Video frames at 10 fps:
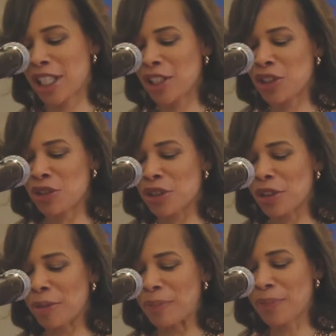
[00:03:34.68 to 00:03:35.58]
King
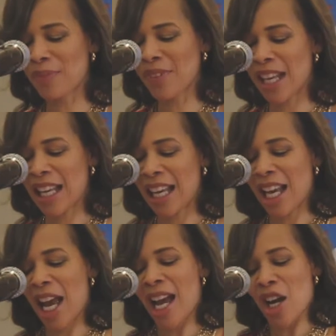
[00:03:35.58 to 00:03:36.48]
Jr.
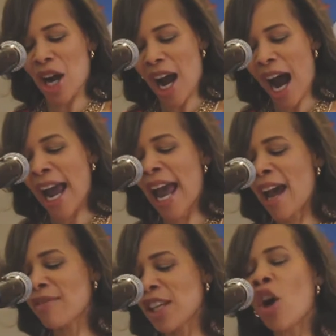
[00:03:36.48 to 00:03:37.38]
I
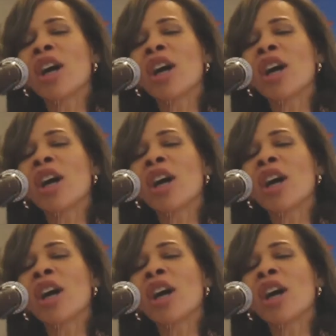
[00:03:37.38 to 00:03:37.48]
have the